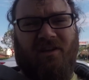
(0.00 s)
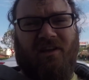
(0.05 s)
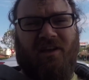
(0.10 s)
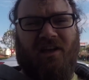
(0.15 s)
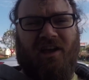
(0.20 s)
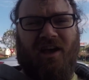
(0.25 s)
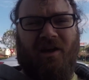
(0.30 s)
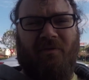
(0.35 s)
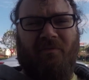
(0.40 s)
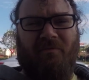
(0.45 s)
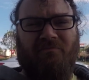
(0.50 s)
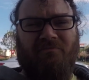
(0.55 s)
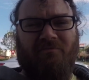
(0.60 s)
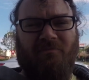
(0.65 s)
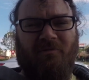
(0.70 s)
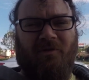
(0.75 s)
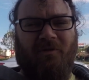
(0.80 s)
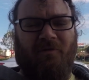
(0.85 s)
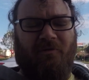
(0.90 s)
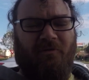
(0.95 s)
come
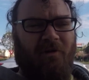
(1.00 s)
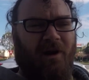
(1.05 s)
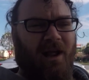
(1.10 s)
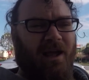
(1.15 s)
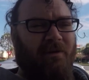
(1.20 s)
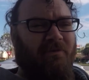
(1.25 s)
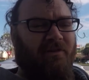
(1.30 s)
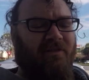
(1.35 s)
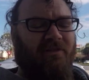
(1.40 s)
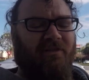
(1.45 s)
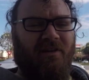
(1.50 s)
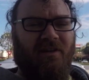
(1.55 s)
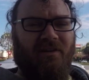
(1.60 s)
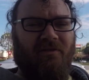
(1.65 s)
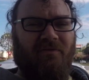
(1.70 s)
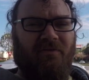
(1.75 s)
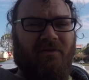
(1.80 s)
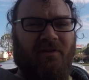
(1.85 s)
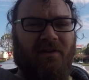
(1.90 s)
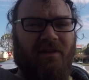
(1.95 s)
grab
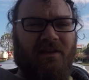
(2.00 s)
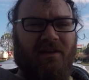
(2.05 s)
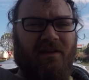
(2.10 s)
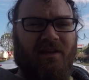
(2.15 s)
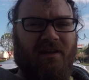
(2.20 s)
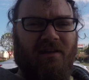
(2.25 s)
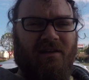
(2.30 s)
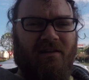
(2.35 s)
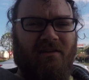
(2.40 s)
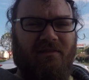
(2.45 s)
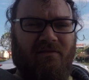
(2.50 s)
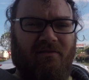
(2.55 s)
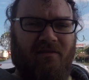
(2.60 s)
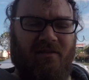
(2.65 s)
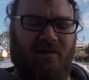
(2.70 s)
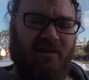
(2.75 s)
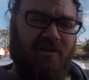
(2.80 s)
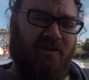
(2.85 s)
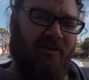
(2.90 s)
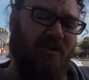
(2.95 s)
yourself a
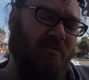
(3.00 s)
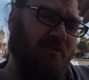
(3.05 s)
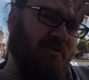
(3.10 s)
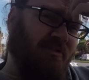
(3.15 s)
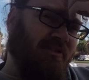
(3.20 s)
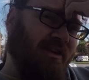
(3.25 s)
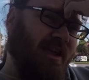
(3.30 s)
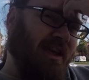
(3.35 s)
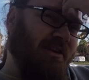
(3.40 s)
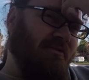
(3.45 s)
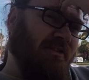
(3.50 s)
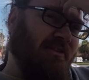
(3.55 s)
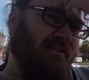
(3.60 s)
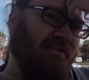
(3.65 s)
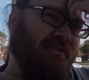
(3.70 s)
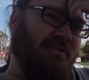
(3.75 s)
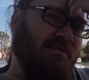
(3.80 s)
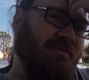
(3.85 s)
Cuban sandwich.